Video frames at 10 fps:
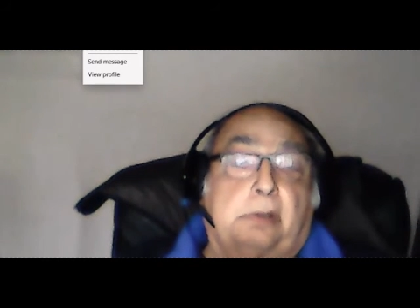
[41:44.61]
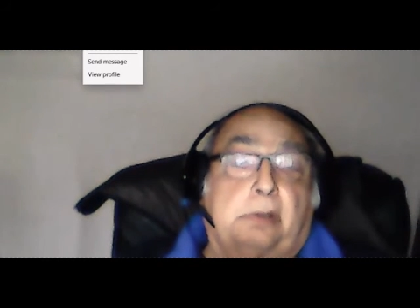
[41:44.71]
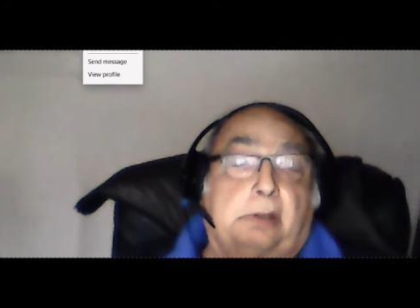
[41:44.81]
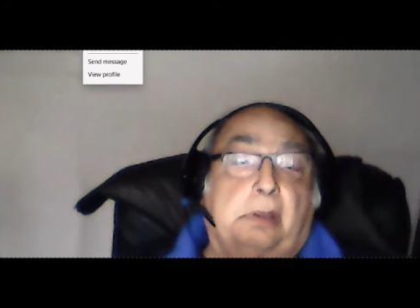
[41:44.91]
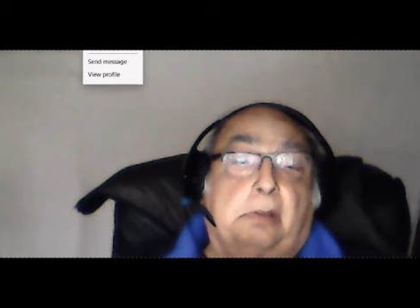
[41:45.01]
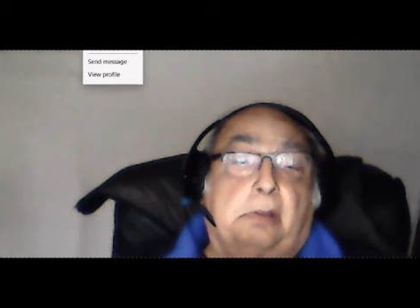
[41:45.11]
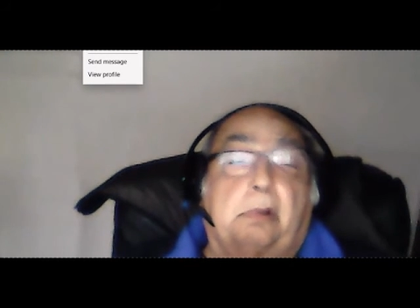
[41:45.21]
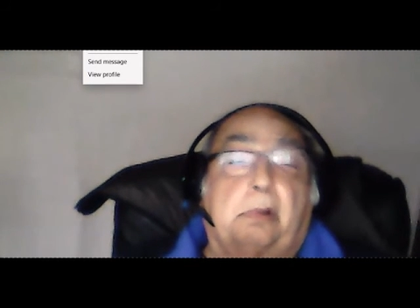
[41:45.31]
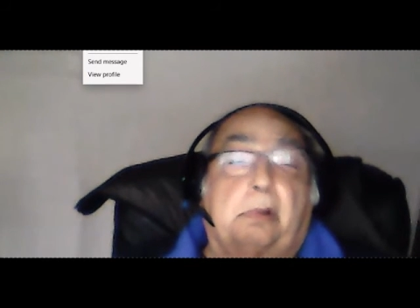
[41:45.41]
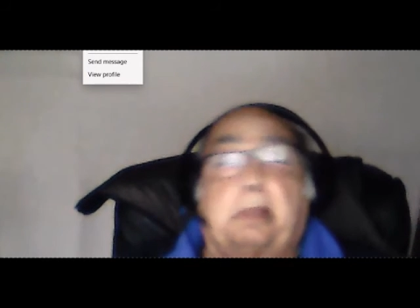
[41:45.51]
So
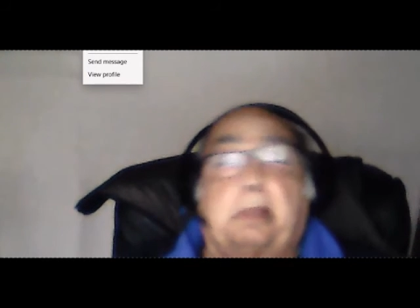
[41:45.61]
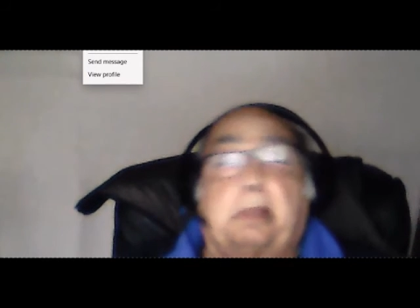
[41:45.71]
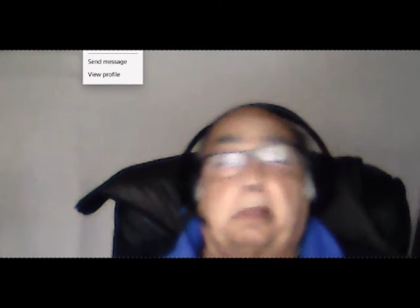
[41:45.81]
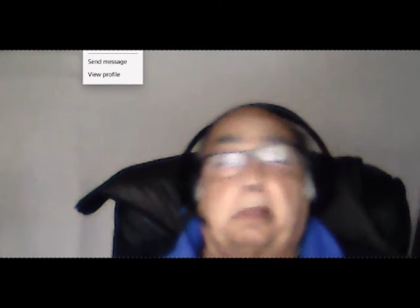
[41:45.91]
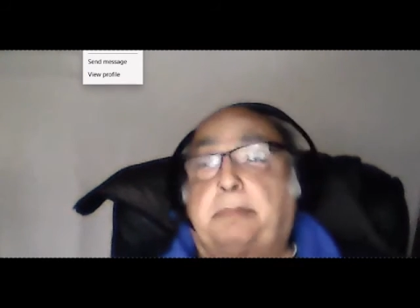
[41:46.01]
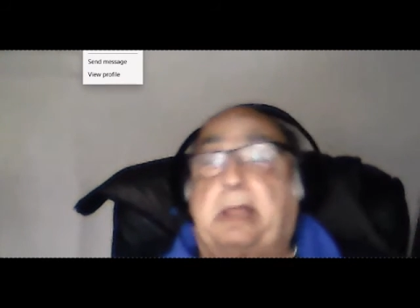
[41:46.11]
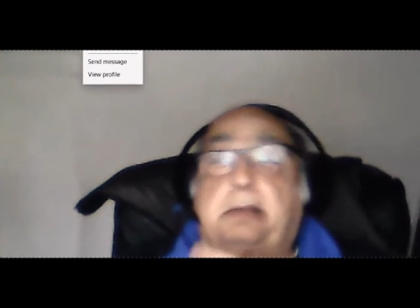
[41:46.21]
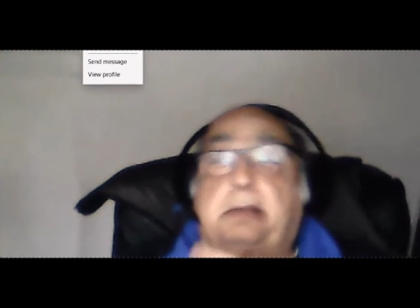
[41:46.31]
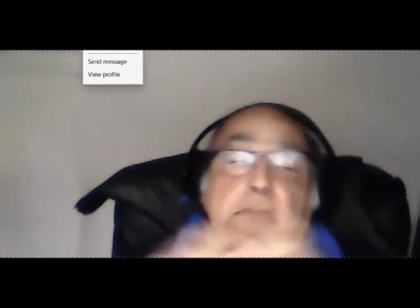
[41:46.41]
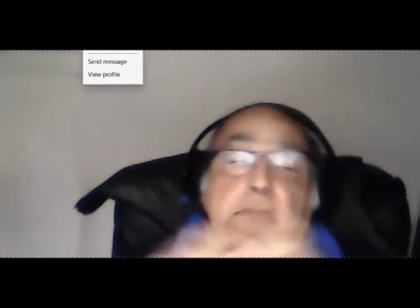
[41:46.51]
what I think
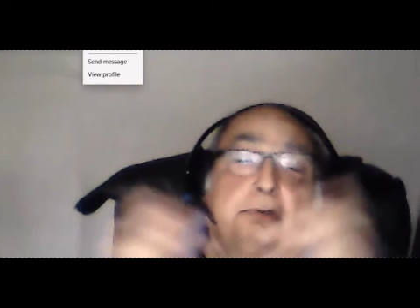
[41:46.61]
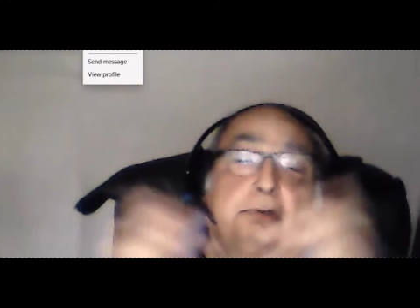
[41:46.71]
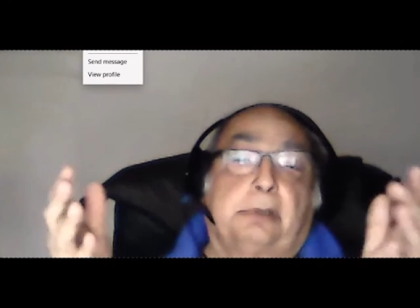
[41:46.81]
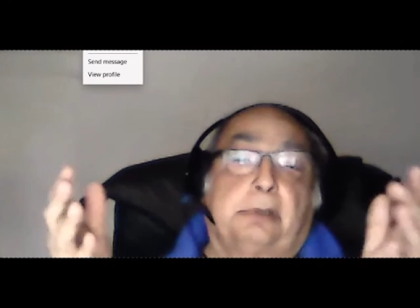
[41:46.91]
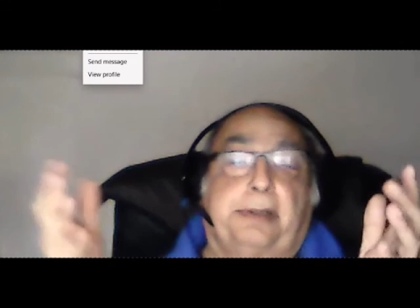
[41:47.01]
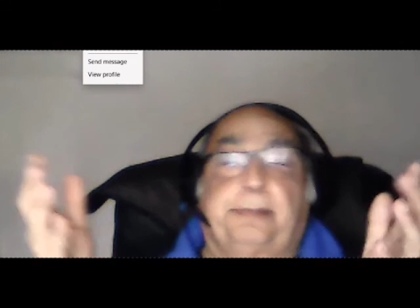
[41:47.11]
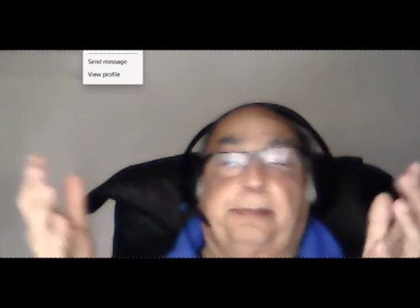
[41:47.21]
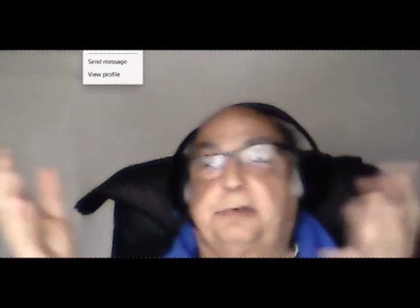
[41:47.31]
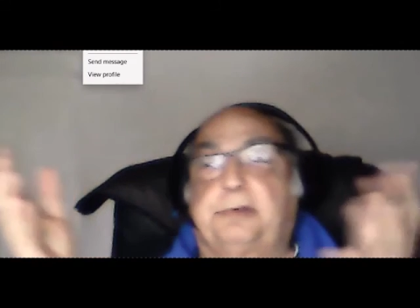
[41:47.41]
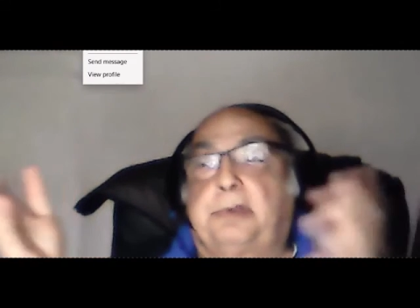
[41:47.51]
about it, sure,
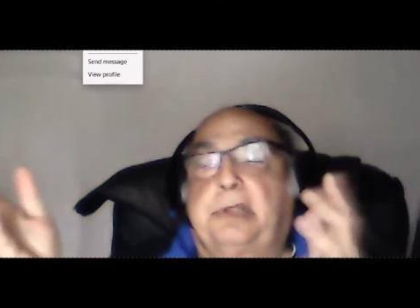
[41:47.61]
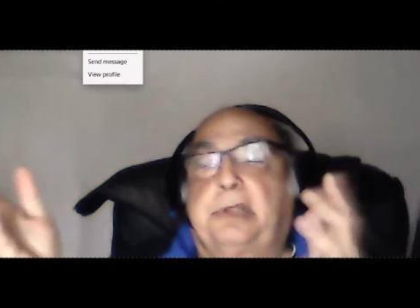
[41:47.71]
um,